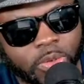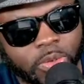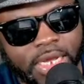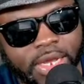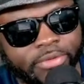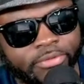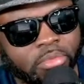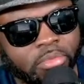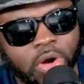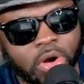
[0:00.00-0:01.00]
at
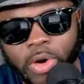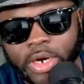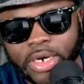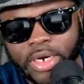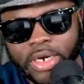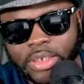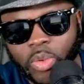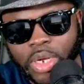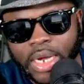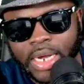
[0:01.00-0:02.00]
the
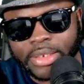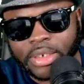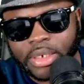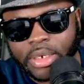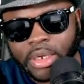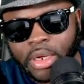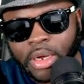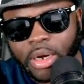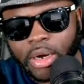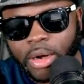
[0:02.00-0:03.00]
same thing with